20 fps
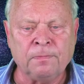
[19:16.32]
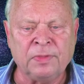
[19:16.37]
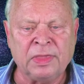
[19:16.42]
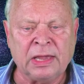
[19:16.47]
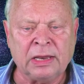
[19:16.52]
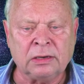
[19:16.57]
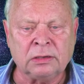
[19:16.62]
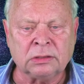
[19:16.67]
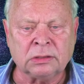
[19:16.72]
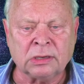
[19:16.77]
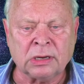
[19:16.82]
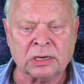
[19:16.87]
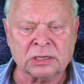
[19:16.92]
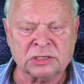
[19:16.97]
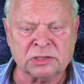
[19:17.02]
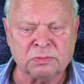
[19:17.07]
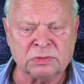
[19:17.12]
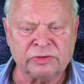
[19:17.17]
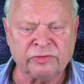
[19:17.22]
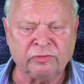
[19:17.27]
that
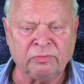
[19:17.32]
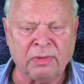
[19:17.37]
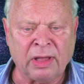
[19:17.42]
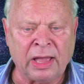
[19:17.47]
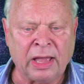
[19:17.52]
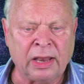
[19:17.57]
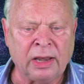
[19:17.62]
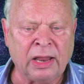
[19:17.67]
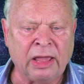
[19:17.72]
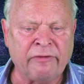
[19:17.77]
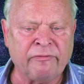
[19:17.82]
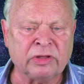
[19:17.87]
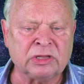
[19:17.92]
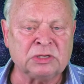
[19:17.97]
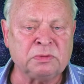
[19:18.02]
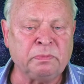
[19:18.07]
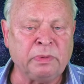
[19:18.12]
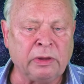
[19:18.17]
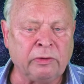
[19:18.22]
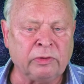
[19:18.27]
customers of mine have
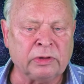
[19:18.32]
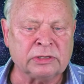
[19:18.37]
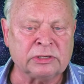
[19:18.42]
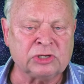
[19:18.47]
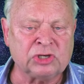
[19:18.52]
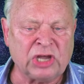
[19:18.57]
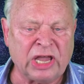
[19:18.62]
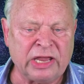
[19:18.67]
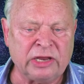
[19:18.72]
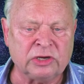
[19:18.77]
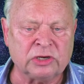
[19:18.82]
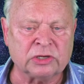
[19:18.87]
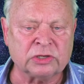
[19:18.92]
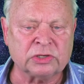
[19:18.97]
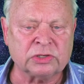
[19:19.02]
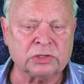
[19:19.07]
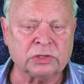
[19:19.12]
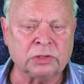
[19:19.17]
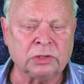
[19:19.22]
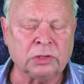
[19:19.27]
experienced
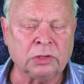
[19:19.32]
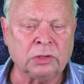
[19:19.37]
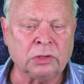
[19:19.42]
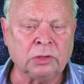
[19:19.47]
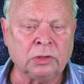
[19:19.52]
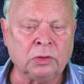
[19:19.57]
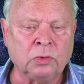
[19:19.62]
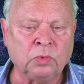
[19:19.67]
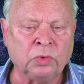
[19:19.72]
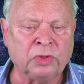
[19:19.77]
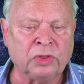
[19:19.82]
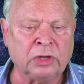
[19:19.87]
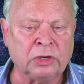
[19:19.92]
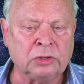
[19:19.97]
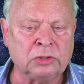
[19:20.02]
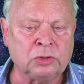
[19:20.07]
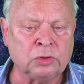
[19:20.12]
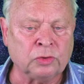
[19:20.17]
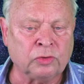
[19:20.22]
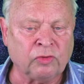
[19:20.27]
changes
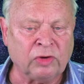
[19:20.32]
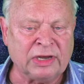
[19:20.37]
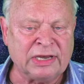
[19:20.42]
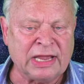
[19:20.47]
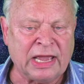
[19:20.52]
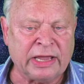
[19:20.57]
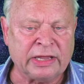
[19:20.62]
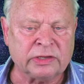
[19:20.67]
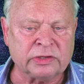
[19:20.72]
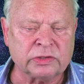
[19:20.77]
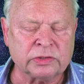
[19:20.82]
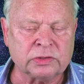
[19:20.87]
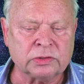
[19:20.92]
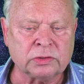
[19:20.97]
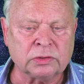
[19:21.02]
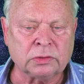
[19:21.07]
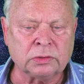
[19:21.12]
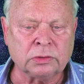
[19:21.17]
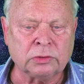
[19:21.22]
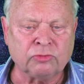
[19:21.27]
within 2-3 days,
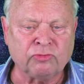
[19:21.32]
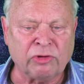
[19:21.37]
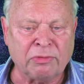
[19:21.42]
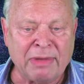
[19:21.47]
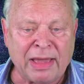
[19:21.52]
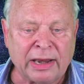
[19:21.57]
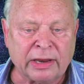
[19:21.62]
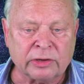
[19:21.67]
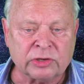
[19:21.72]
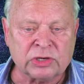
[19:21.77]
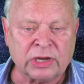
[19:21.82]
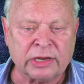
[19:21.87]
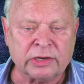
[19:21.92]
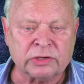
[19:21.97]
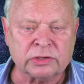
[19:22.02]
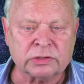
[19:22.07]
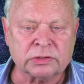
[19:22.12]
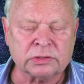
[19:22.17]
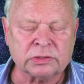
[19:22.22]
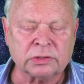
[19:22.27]
dramatic
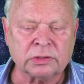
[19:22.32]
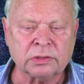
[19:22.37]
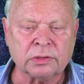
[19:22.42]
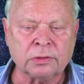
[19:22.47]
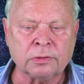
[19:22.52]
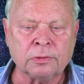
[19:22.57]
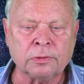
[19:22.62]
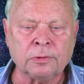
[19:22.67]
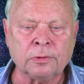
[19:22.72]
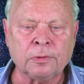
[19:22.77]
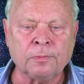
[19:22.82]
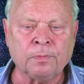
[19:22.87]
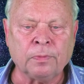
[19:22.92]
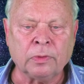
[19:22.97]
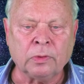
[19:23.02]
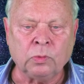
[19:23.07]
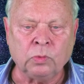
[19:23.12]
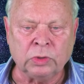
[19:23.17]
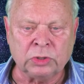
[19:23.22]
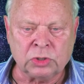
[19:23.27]
changes.
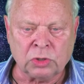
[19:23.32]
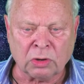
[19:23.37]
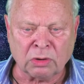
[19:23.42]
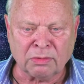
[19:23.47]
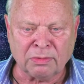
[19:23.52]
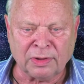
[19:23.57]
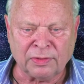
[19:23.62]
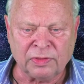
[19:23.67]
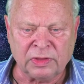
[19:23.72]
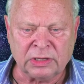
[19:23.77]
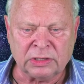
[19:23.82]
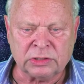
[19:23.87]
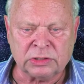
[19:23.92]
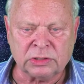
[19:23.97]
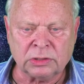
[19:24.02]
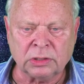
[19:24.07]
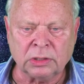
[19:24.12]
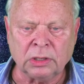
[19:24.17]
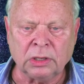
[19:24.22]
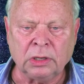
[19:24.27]
We're talking about
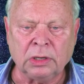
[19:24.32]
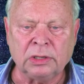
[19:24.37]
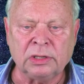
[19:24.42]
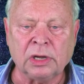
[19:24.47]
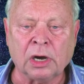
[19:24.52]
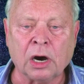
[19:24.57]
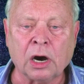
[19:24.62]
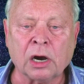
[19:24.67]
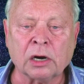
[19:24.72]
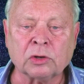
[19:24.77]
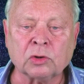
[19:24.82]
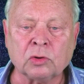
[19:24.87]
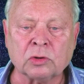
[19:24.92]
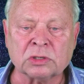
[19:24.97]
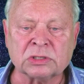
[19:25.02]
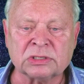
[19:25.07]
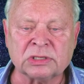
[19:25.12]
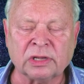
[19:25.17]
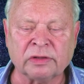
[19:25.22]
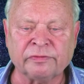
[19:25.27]
this, the
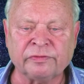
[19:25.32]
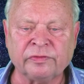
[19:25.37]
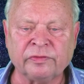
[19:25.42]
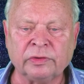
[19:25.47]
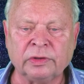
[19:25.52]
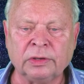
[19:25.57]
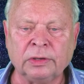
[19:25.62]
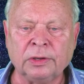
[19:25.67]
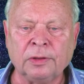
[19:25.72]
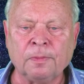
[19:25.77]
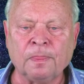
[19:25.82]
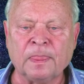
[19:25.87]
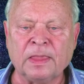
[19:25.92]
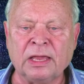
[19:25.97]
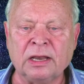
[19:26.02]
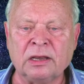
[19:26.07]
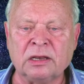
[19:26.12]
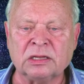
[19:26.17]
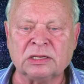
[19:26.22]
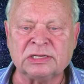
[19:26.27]
hardcore stuff,
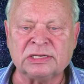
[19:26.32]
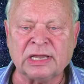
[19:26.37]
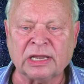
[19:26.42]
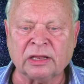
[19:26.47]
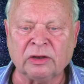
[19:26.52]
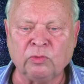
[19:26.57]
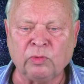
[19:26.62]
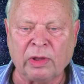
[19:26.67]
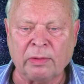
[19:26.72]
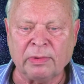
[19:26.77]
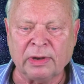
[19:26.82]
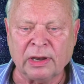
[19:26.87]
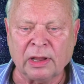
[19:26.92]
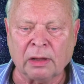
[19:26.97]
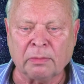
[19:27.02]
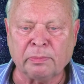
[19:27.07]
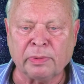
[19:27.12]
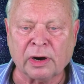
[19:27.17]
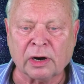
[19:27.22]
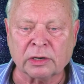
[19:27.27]
in the second
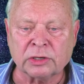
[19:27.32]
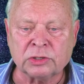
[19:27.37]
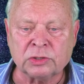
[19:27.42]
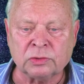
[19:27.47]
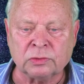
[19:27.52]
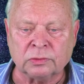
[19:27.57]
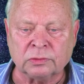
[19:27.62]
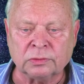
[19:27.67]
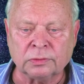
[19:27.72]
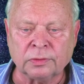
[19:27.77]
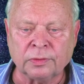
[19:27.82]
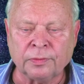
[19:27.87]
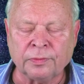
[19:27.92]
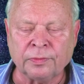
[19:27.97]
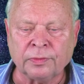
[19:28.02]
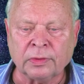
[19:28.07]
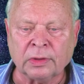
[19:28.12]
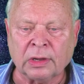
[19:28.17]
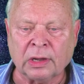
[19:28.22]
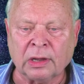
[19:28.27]
webinar, part 2,
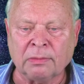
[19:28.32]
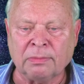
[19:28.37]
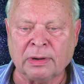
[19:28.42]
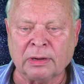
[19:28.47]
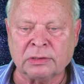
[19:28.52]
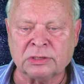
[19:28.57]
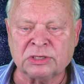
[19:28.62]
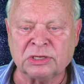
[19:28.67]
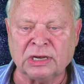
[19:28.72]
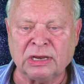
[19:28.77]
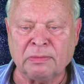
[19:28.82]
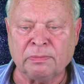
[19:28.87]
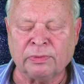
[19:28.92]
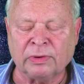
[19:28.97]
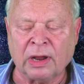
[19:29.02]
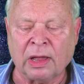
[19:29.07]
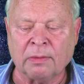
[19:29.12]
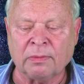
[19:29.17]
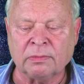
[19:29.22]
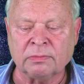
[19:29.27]
about sleep
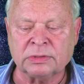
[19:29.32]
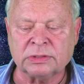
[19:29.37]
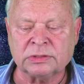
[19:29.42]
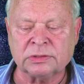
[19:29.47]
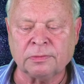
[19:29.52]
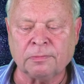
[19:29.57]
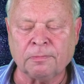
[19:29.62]
problems.